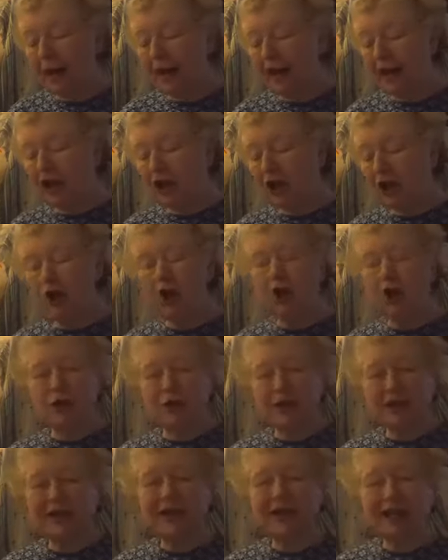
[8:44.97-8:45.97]
It
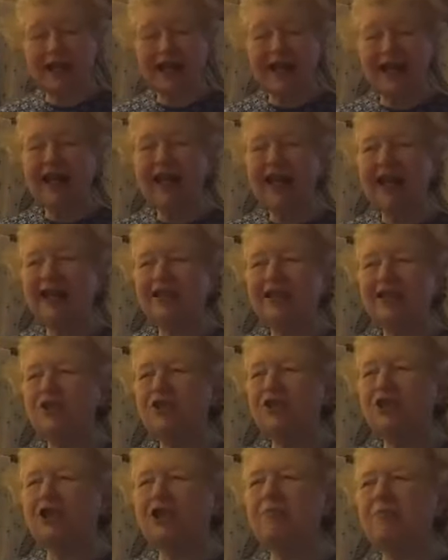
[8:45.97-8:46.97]
hurts. And so she's